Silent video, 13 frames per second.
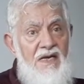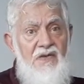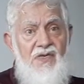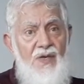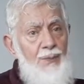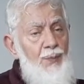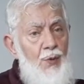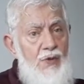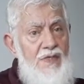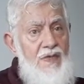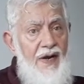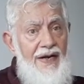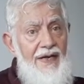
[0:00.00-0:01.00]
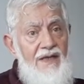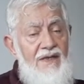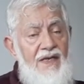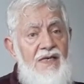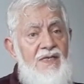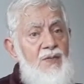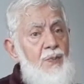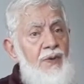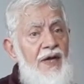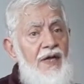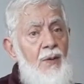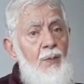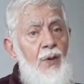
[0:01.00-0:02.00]
Suppose the rent is
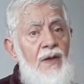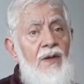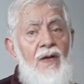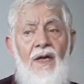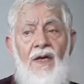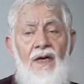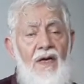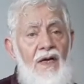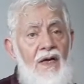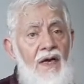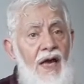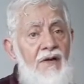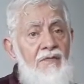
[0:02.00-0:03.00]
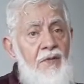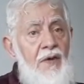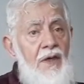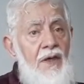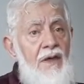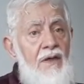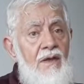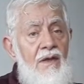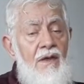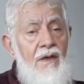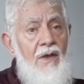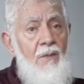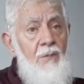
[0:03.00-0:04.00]
payable every
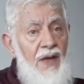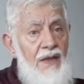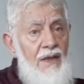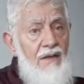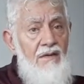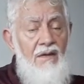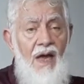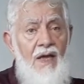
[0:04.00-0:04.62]
month,